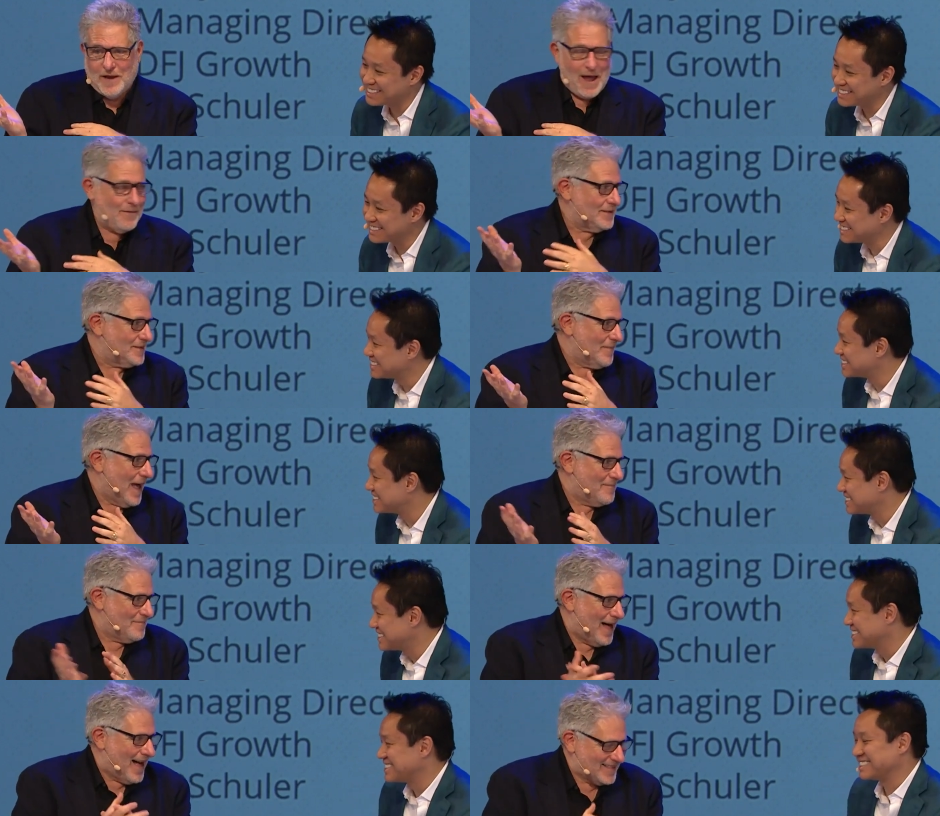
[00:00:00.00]
Speaker 1: now. It's
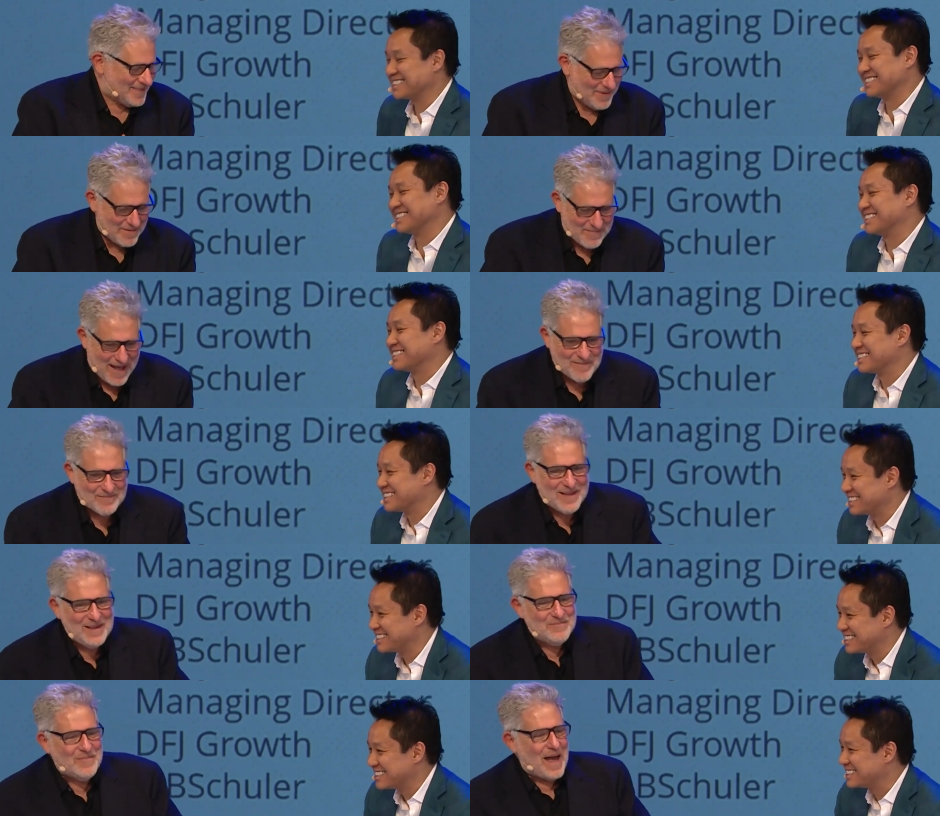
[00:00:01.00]
Mapbox, but map,
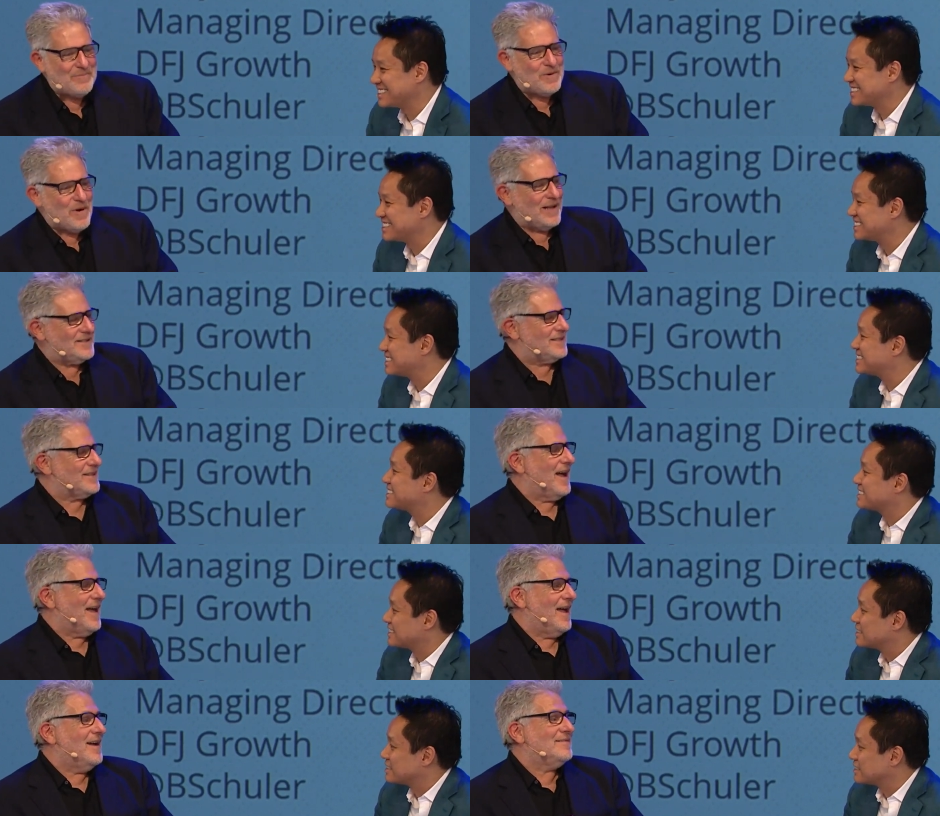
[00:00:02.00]
MapQuest,
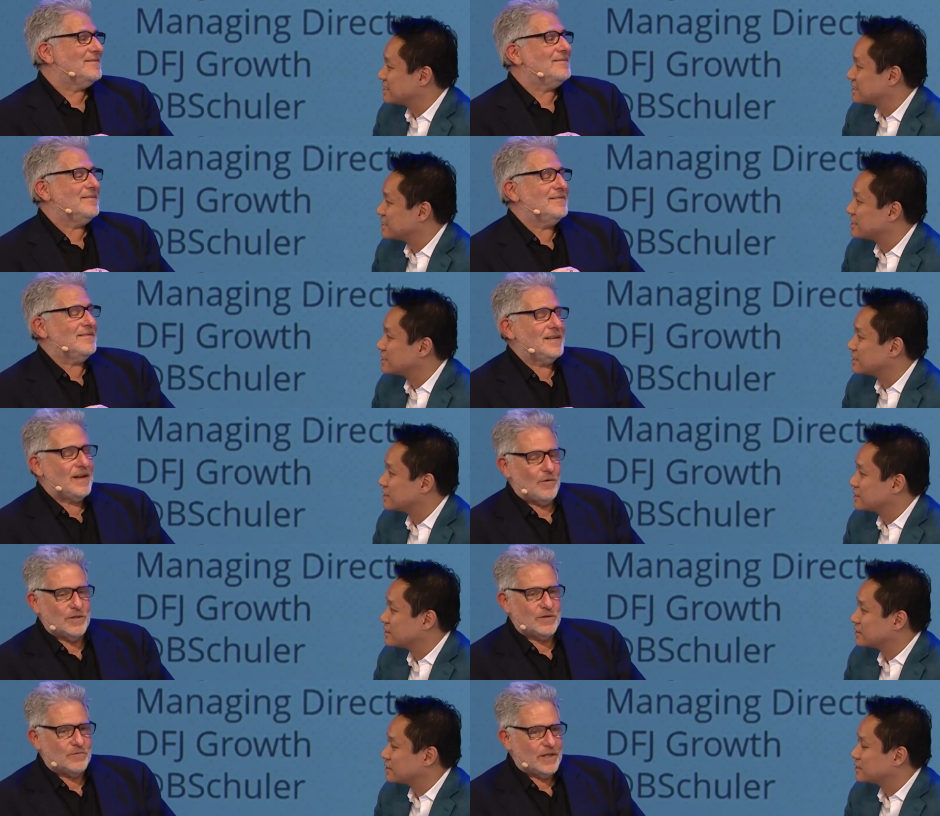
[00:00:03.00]
uh, you know,
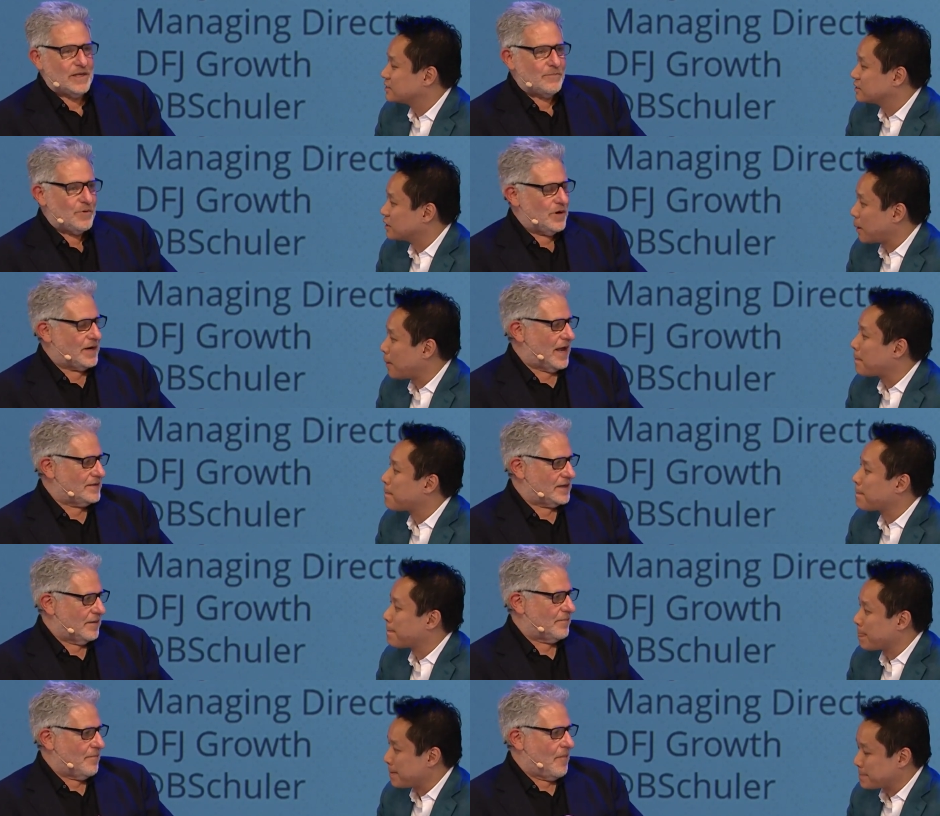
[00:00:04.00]
was a really important
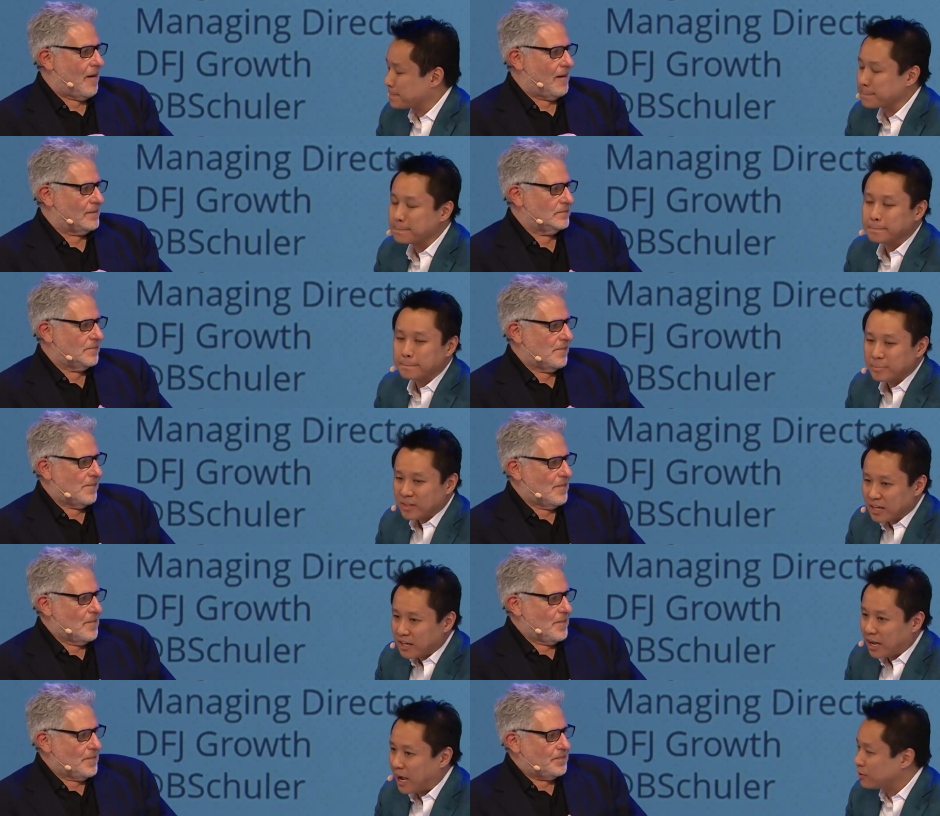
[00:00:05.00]
asset.
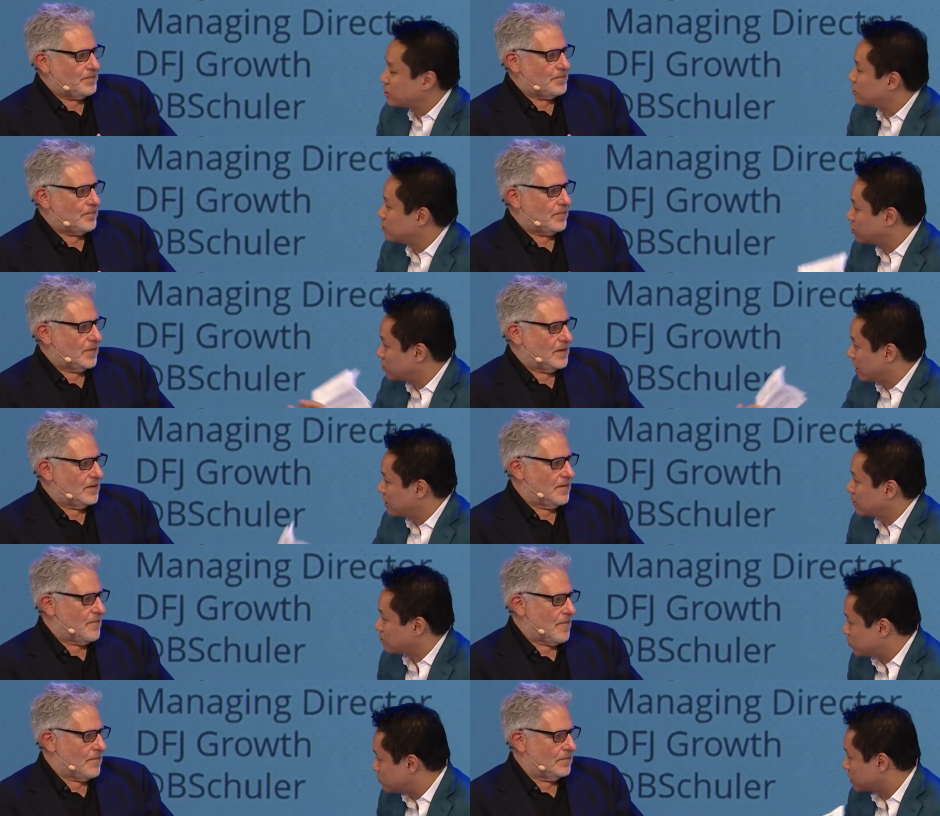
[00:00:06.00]
Speaker 2: How did you end
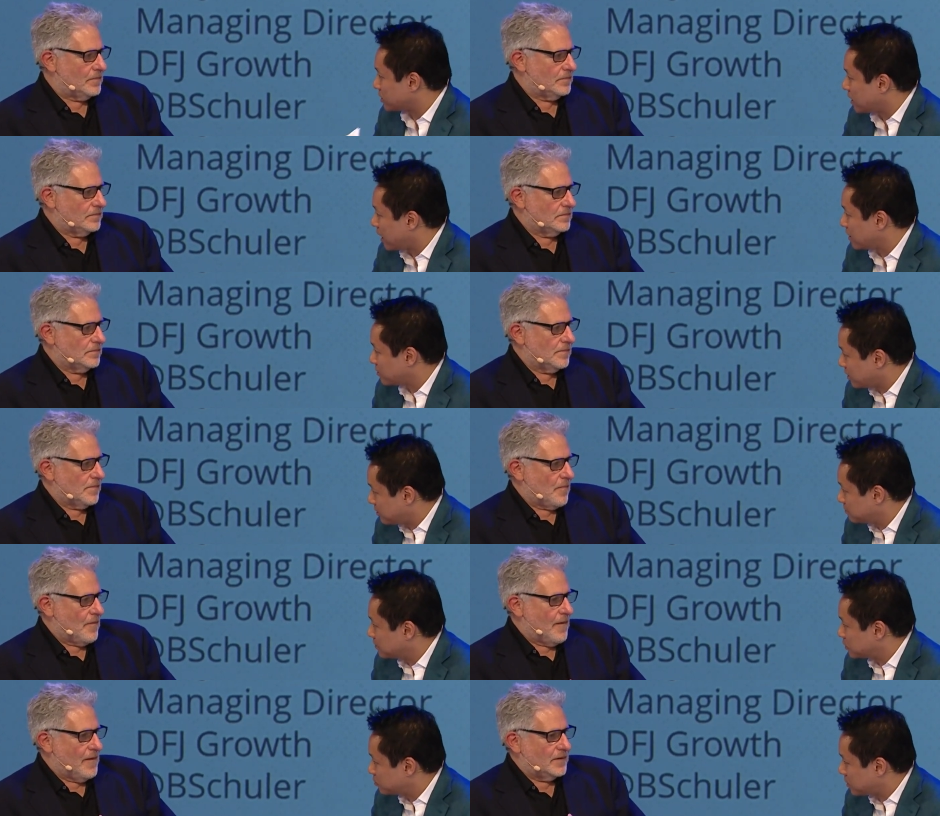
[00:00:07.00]
up using the asset
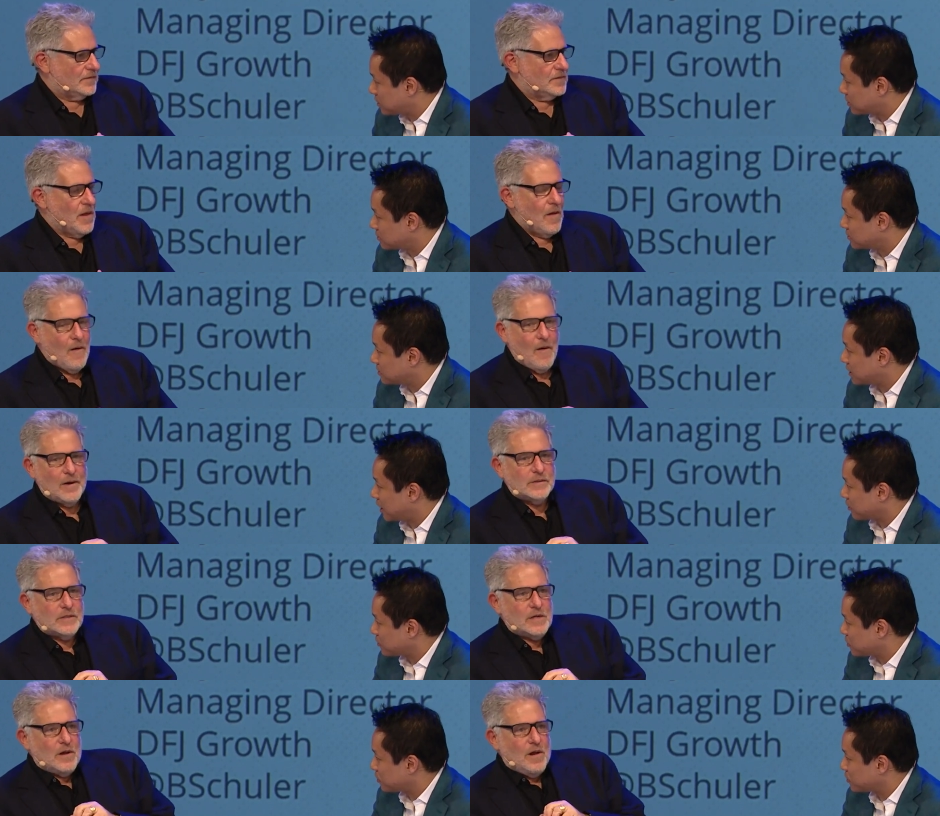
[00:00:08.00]
as part of the
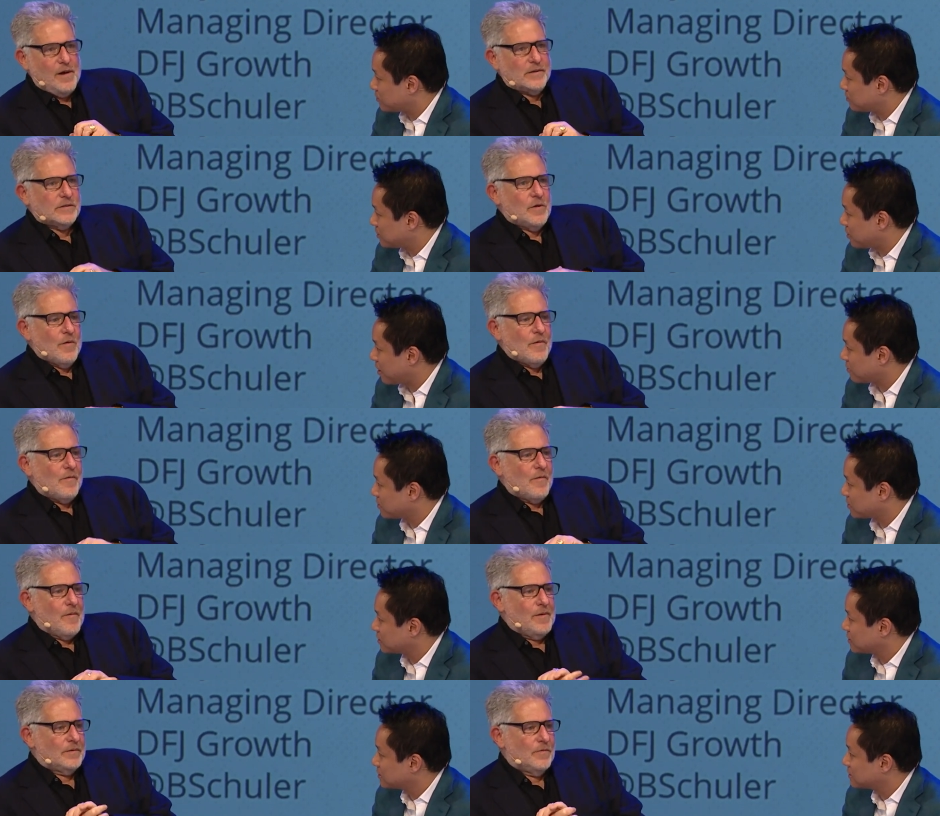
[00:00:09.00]
acquisition thereafter?
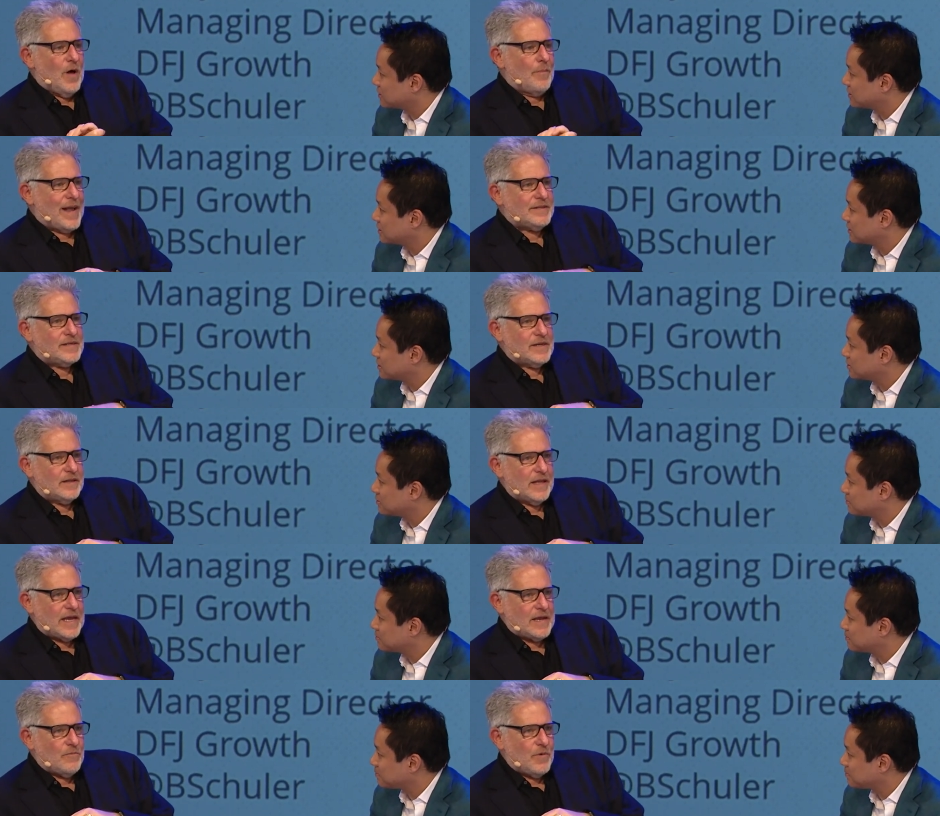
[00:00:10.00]
Speaker 1: Well,
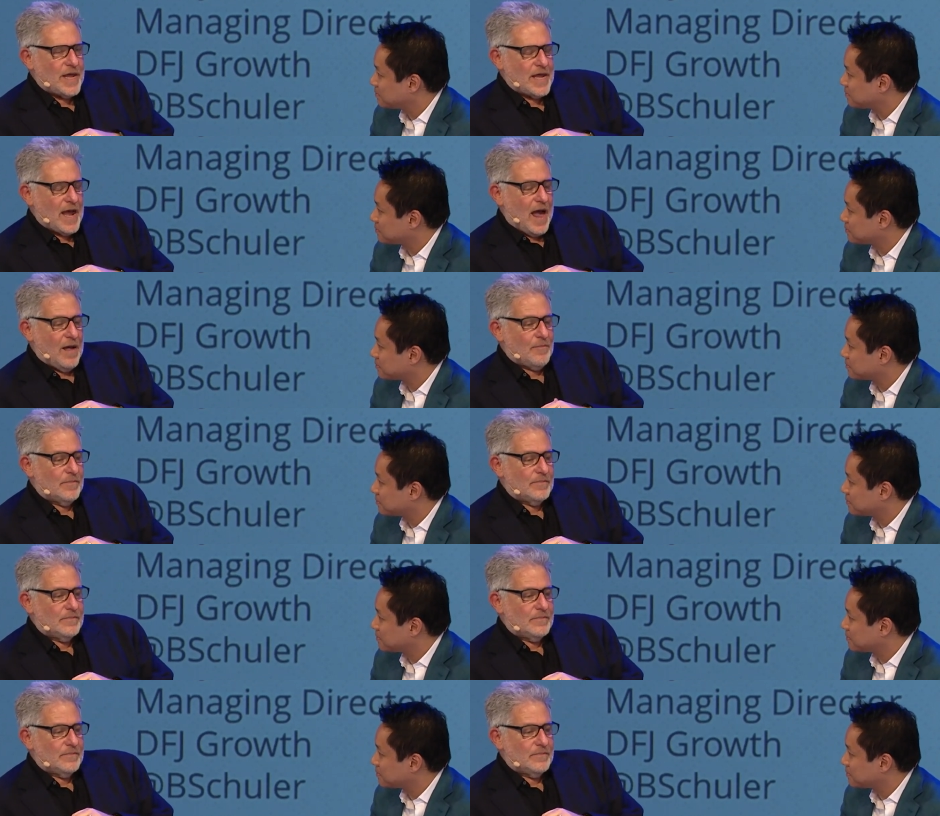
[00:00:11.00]
basically, we, um,